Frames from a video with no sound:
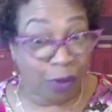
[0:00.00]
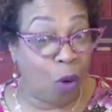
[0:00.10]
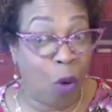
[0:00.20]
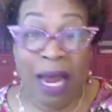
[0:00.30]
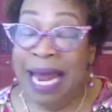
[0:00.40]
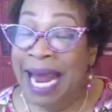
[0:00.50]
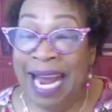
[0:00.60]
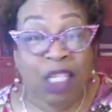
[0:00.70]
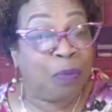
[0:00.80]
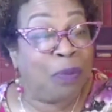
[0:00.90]
or
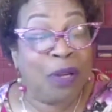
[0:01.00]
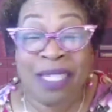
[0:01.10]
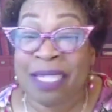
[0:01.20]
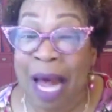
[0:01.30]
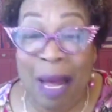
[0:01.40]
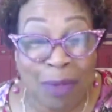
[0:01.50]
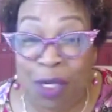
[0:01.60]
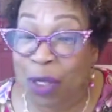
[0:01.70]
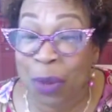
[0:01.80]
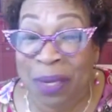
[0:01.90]
it's
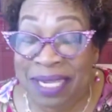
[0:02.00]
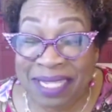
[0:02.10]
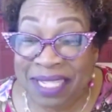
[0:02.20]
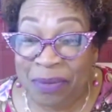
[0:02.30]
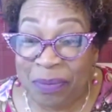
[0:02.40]
presumptuous.